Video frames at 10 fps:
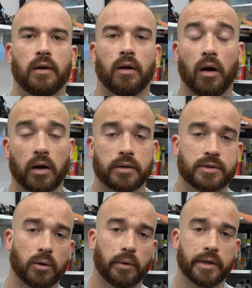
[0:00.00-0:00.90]
All right,
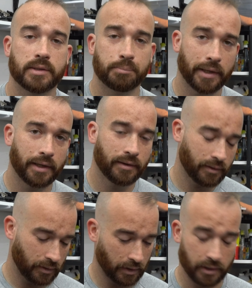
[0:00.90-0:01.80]
so it's
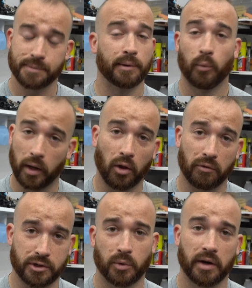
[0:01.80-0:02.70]
been it's been well
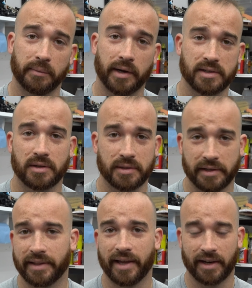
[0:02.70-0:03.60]
over 20 minutes, I'll tell
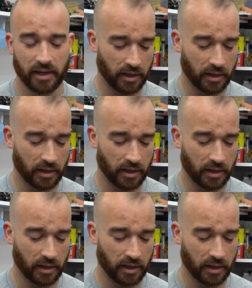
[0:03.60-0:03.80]
you that.